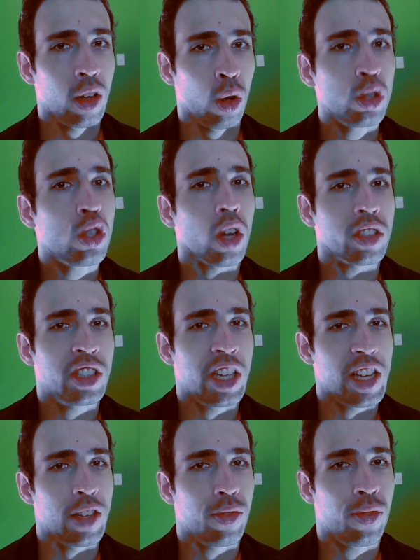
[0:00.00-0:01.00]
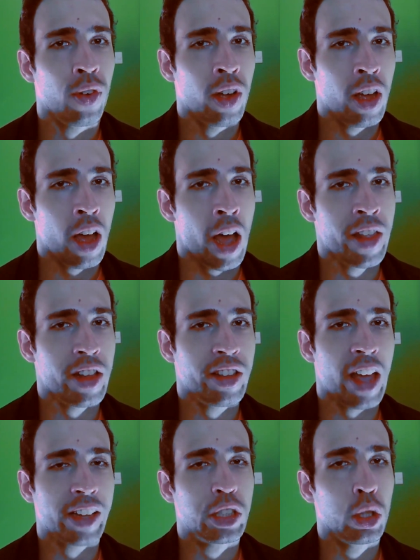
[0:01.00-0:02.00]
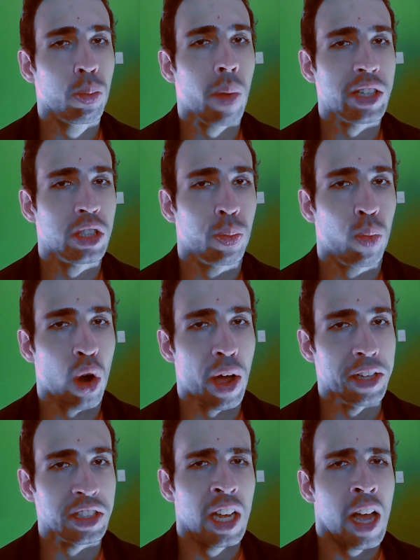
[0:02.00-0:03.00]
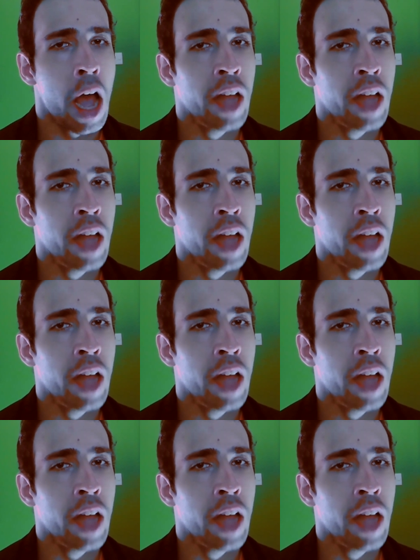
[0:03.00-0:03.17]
who's got teeth and attacks you by surprise.